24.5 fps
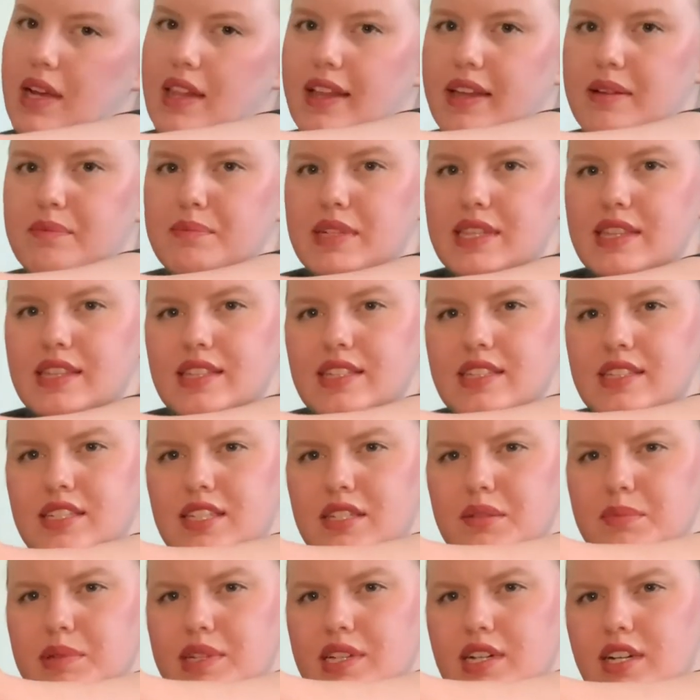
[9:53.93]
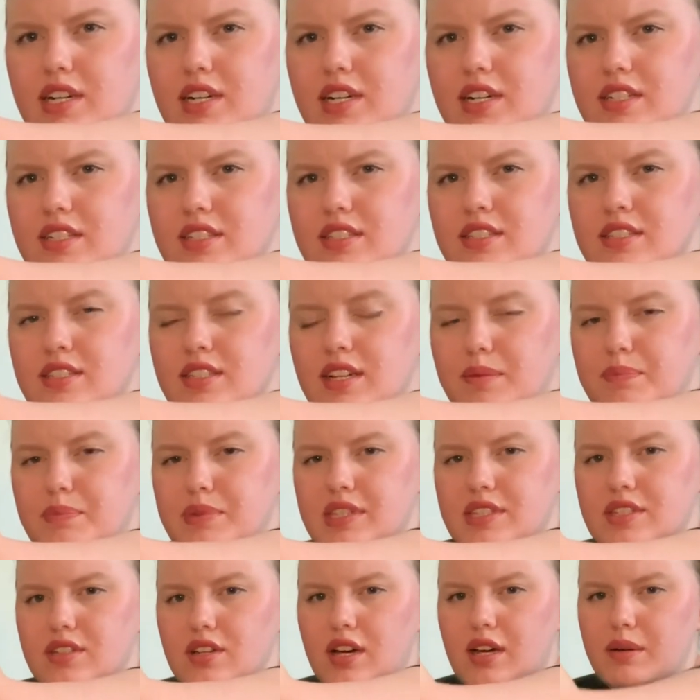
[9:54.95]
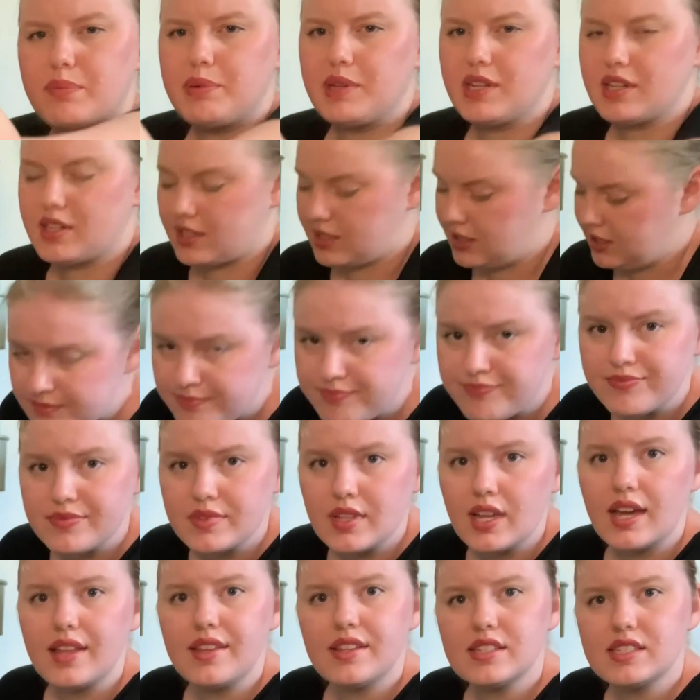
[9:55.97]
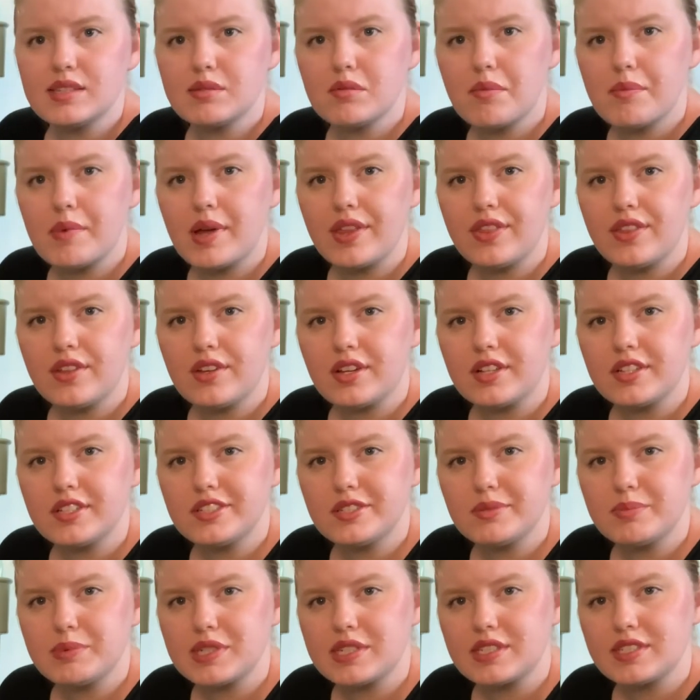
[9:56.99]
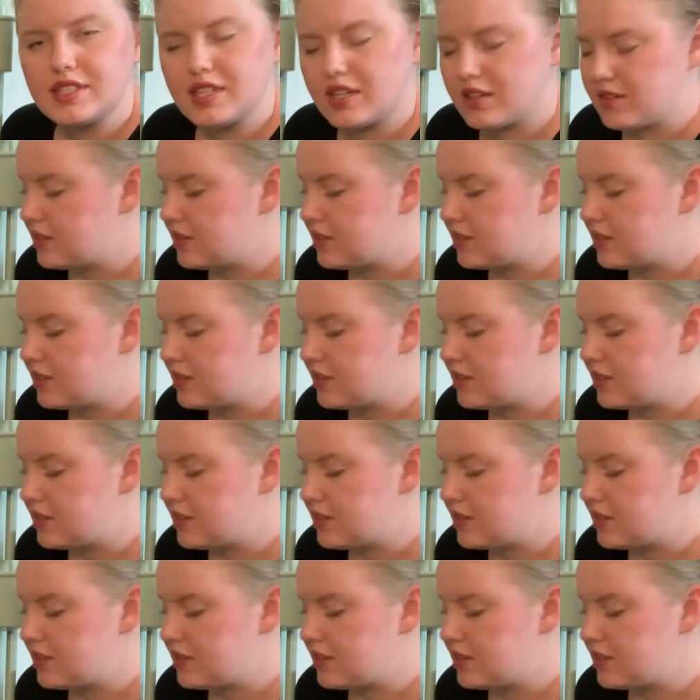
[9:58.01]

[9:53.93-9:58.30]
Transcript: like monthly TBRs up at the top here, and then some of my theology books down